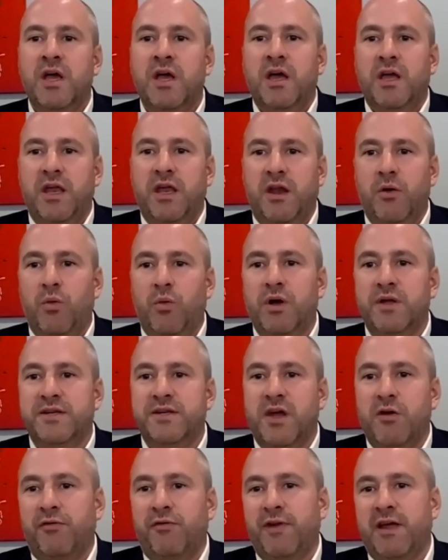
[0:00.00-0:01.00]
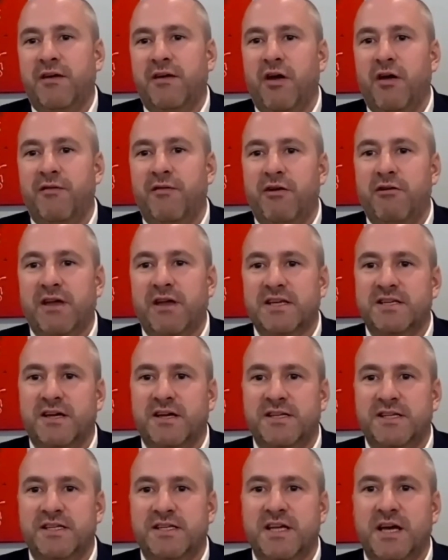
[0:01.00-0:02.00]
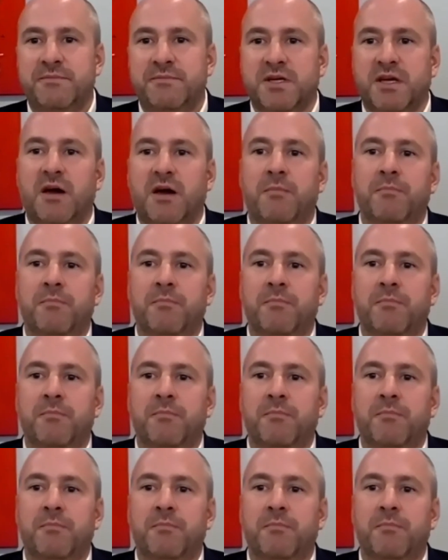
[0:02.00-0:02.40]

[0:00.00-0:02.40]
what is hopefully a very exciting time to come.